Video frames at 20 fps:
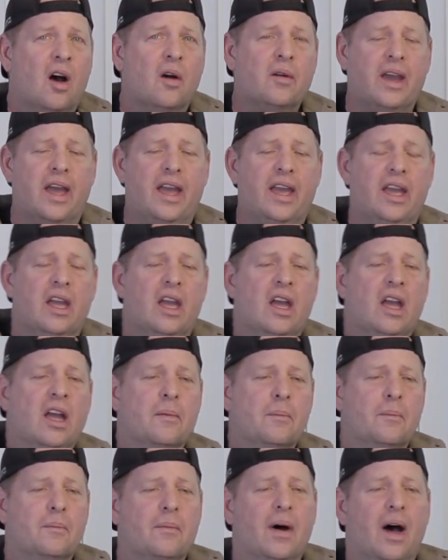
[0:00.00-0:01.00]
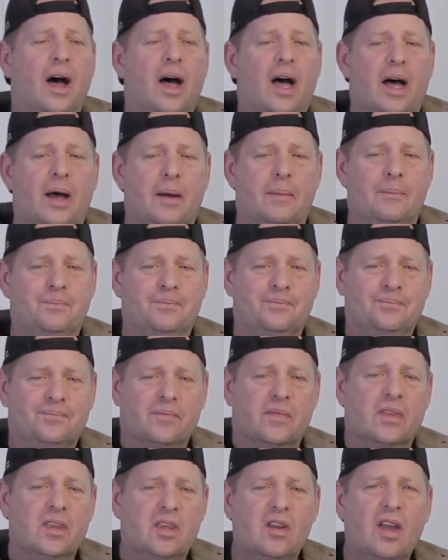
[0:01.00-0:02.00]
Okay,
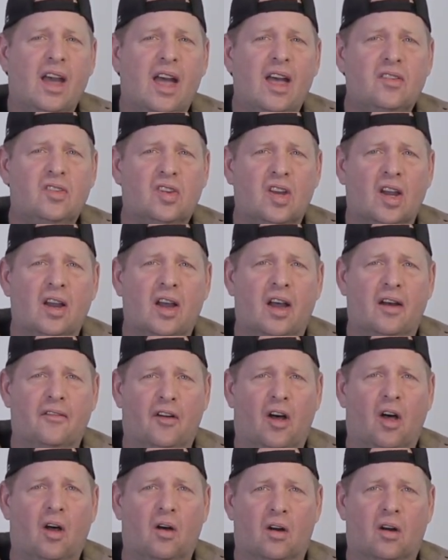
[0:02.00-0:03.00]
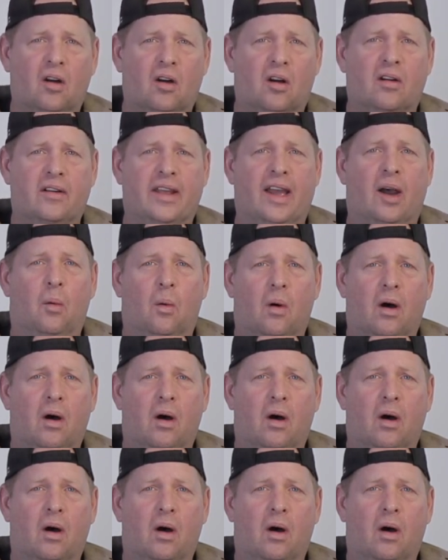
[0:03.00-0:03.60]
you guys have all heard that